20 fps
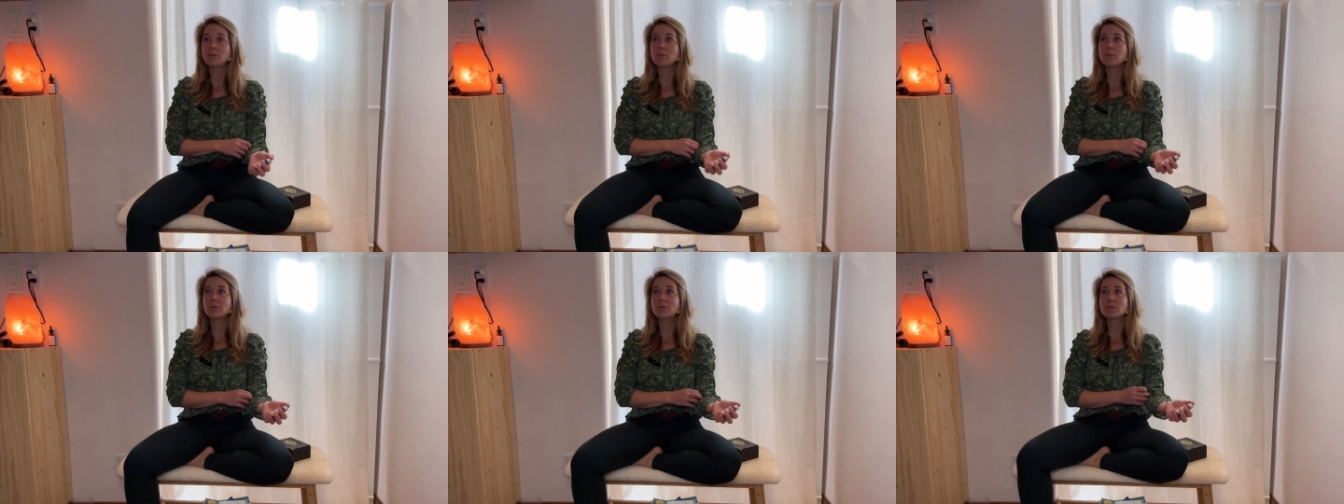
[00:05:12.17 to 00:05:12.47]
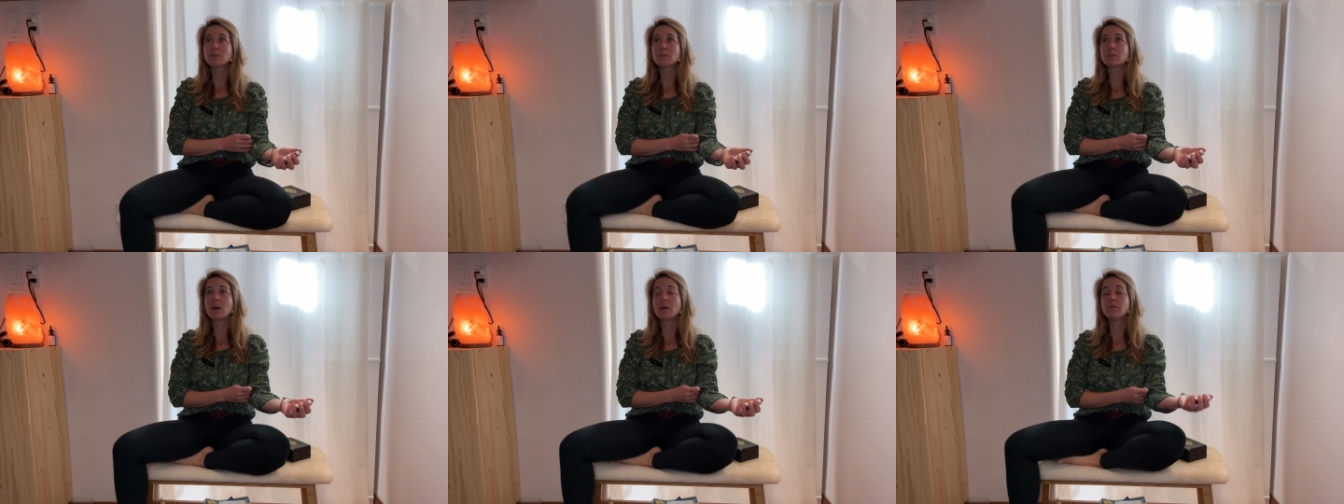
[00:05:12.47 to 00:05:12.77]
to
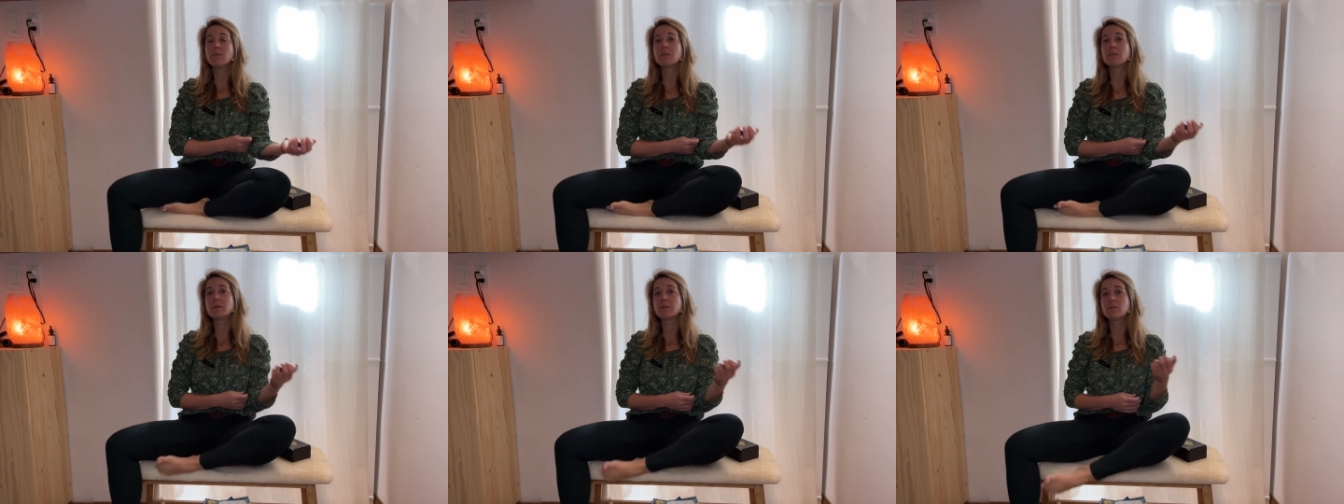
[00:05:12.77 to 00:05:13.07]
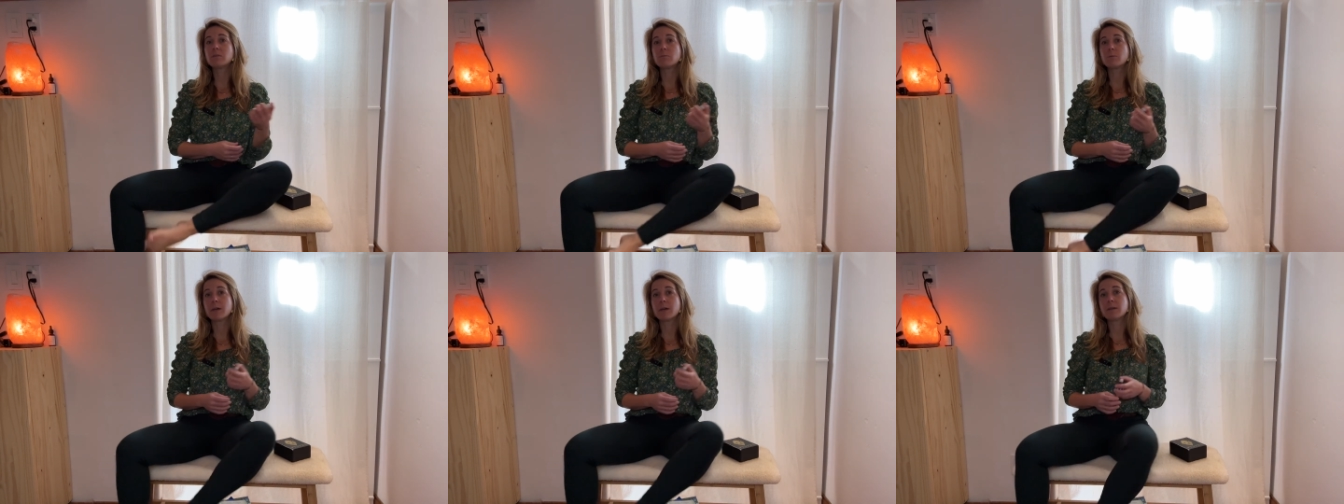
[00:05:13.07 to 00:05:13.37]
discover
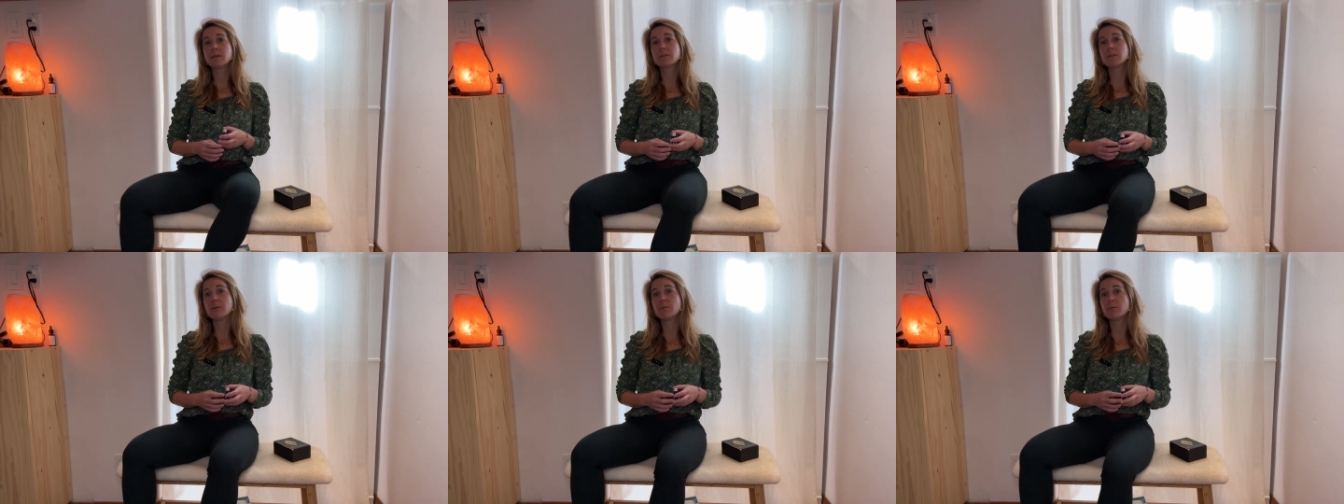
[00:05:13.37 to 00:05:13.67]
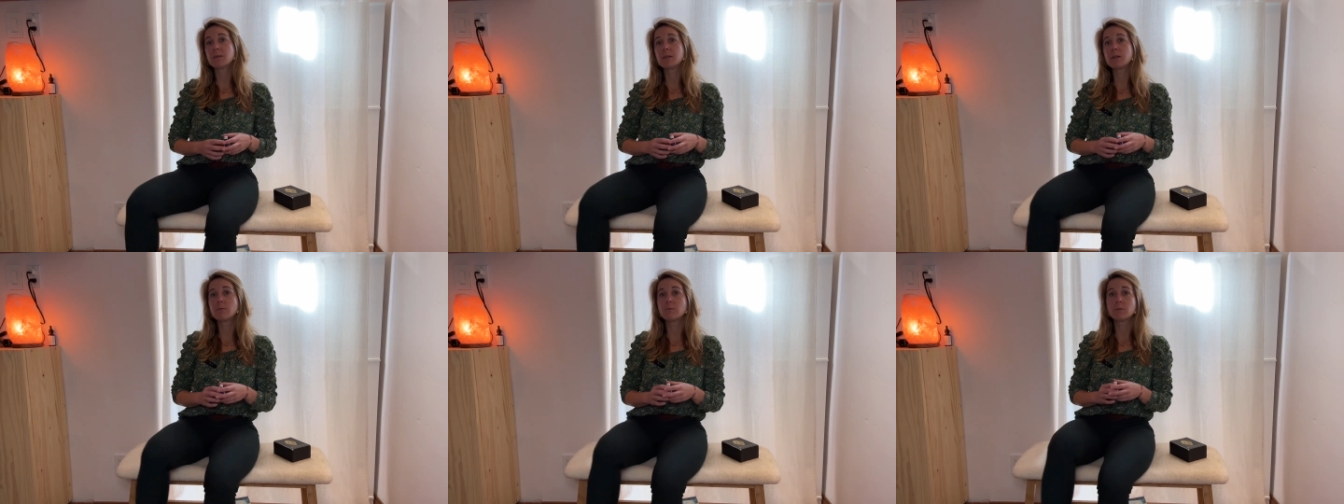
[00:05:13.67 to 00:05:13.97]
these ways that we
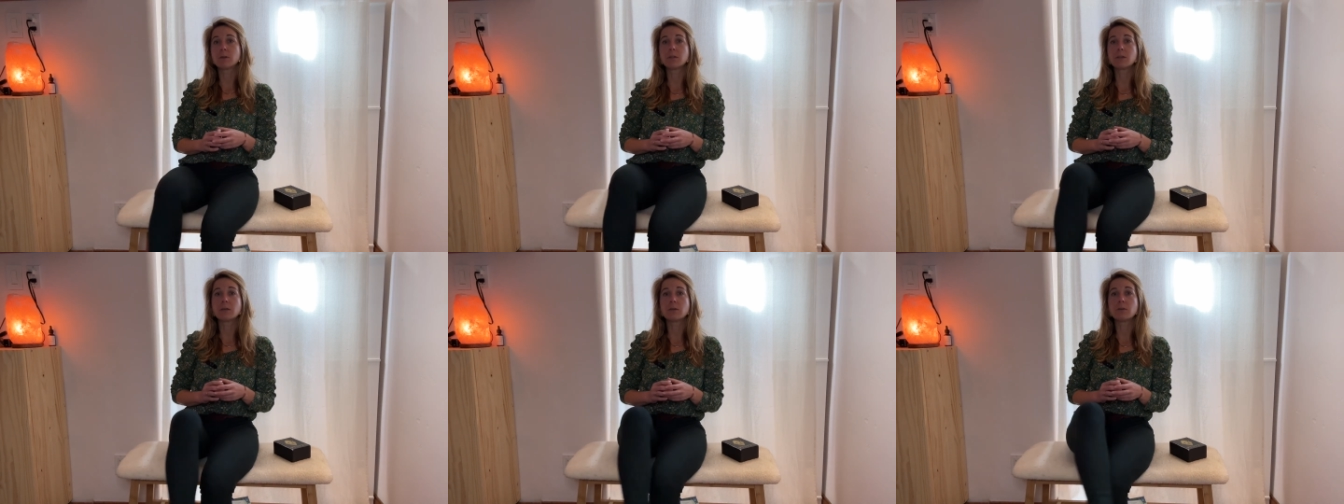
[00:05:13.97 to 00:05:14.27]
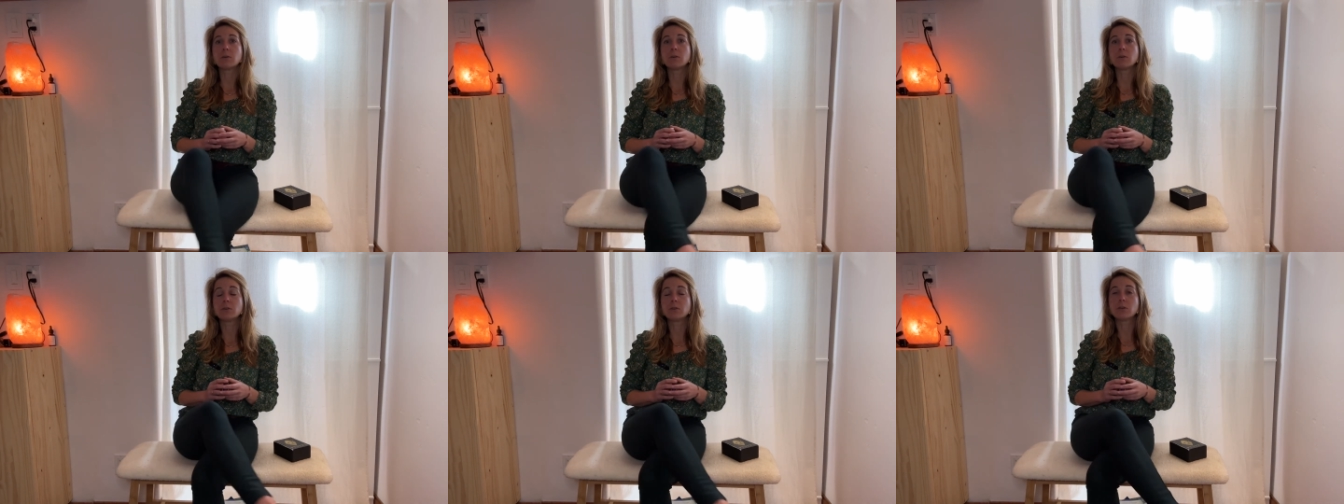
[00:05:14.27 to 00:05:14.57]
can really
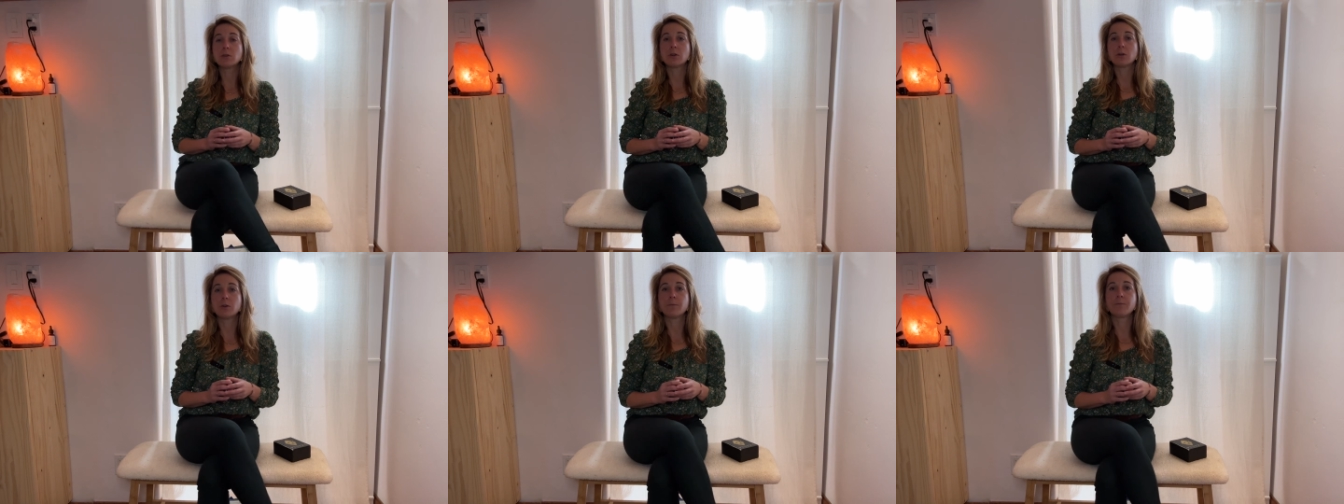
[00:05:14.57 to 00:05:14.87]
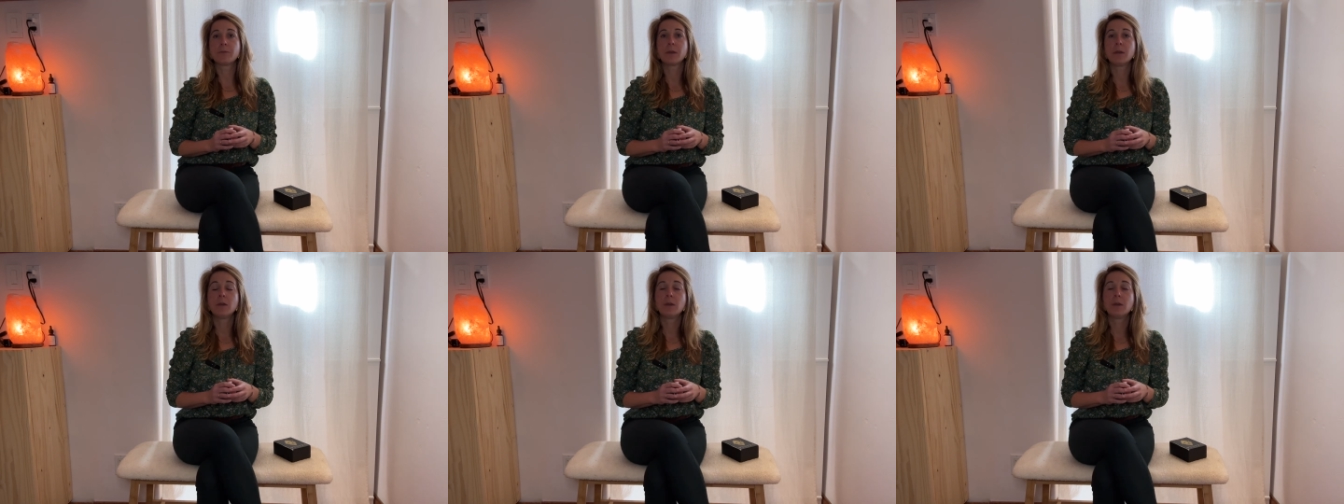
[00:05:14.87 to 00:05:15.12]
nurture,